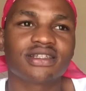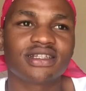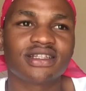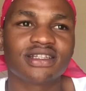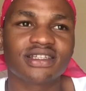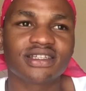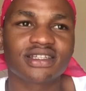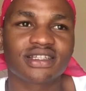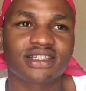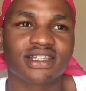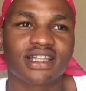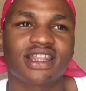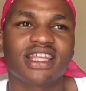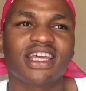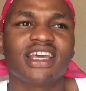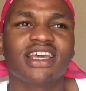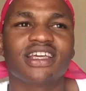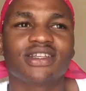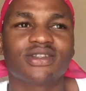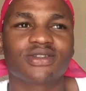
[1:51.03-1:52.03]

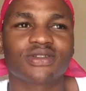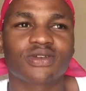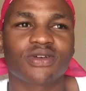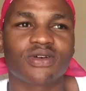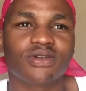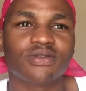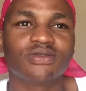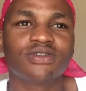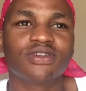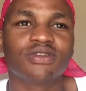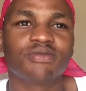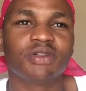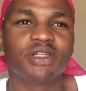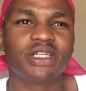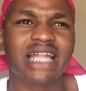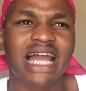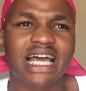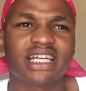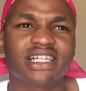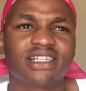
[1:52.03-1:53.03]
thing is going to be
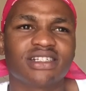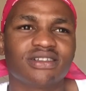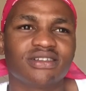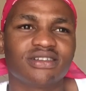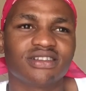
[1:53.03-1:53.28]
like,